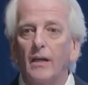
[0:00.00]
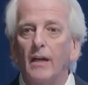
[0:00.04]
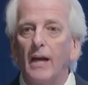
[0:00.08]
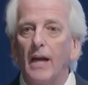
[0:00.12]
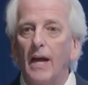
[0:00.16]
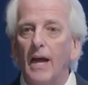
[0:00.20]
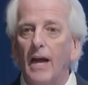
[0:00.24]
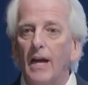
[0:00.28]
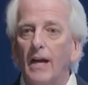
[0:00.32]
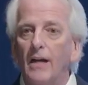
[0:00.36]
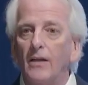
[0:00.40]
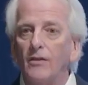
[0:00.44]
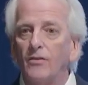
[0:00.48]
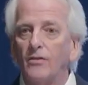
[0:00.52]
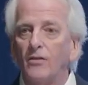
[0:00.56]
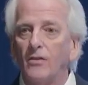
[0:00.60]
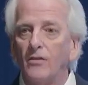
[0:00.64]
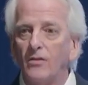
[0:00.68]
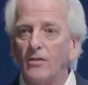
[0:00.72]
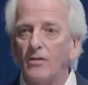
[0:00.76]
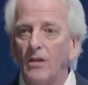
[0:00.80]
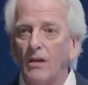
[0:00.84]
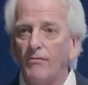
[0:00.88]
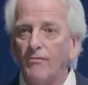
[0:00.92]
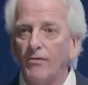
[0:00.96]
has
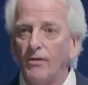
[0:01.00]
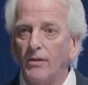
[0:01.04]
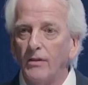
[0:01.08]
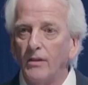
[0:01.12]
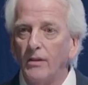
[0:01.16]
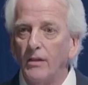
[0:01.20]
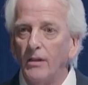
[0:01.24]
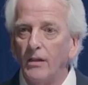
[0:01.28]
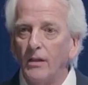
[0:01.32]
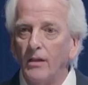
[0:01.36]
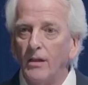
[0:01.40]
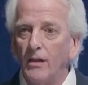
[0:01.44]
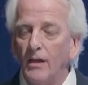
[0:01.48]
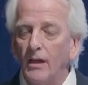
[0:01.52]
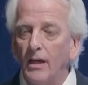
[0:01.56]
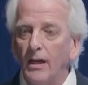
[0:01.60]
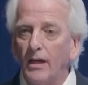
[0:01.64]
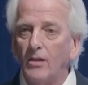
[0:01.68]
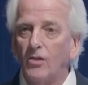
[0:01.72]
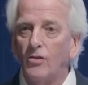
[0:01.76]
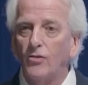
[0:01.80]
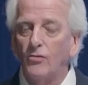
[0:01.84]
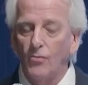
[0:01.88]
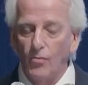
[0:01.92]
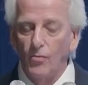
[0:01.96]
suffered
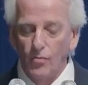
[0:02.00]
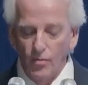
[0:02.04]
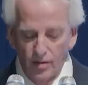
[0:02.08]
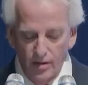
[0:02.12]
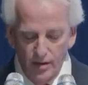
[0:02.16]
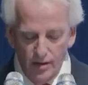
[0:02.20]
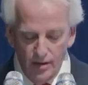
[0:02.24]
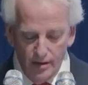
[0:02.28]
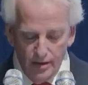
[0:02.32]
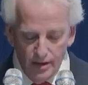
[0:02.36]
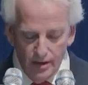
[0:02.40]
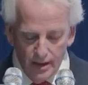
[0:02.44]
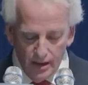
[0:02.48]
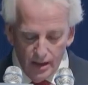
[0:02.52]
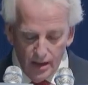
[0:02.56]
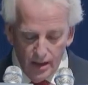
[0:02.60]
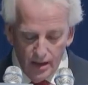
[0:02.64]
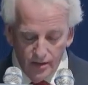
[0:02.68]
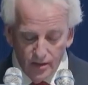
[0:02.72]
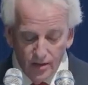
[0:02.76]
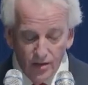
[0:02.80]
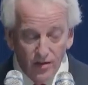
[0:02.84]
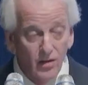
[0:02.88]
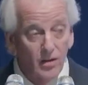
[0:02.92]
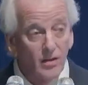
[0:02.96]
extraordinary
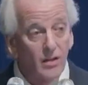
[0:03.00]
losses.